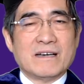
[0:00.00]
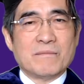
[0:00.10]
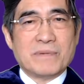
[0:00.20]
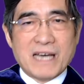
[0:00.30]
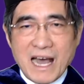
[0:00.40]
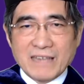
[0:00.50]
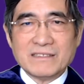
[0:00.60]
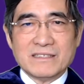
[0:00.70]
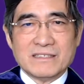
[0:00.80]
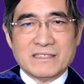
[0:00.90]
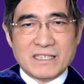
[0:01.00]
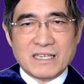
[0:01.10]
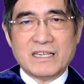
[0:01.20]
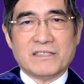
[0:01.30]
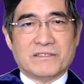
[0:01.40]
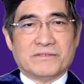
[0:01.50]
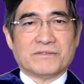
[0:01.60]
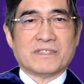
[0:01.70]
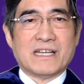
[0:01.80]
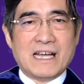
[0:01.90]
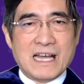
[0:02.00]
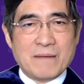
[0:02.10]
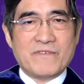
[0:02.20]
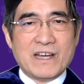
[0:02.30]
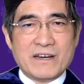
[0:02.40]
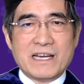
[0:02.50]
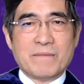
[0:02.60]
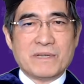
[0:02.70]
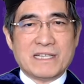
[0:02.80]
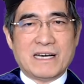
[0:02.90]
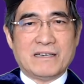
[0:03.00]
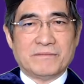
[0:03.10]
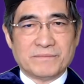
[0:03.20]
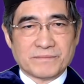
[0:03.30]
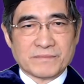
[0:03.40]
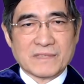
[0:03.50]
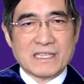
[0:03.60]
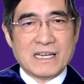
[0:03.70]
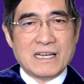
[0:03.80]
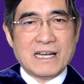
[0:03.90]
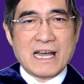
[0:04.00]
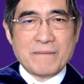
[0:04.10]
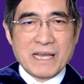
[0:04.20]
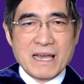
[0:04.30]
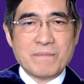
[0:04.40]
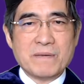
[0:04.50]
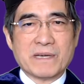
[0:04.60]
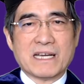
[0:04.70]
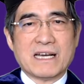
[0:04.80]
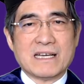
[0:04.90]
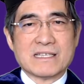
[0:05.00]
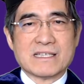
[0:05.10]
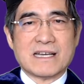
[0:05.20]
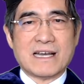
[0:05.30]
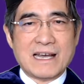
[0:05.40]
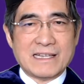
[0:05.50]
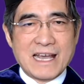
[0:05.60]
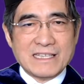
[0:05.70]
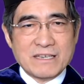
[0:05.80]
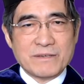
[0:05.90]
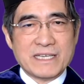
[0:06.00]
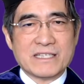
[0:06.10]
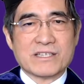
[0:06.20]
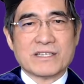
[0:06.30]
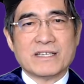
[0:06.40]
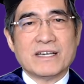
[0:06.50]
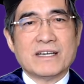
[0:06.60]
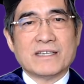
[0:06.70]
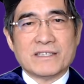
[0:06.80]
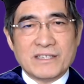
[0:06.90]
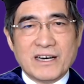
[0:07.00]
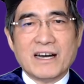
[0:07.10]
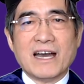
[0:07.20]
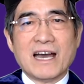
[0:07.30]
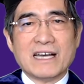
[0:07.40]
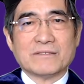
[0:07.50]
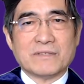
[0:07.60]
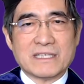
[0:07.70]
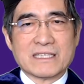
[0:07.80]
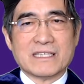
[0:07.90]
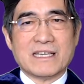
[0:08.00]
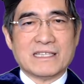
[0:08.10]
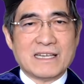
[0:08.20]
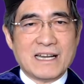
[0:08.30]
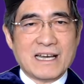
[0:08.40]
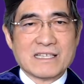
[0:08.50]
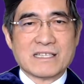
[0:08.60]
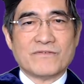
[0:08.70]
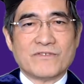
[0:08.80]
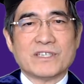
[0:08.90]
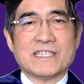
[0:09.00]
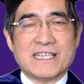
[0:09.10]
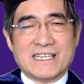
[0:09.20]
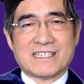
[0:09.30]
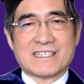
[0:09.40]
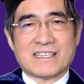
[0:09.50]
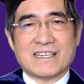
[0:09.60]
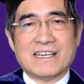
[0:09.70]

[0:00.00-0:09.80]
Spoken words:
But on the whole, I'm very happy now. I'm happy because, at any rate, your hard work in the last 4 years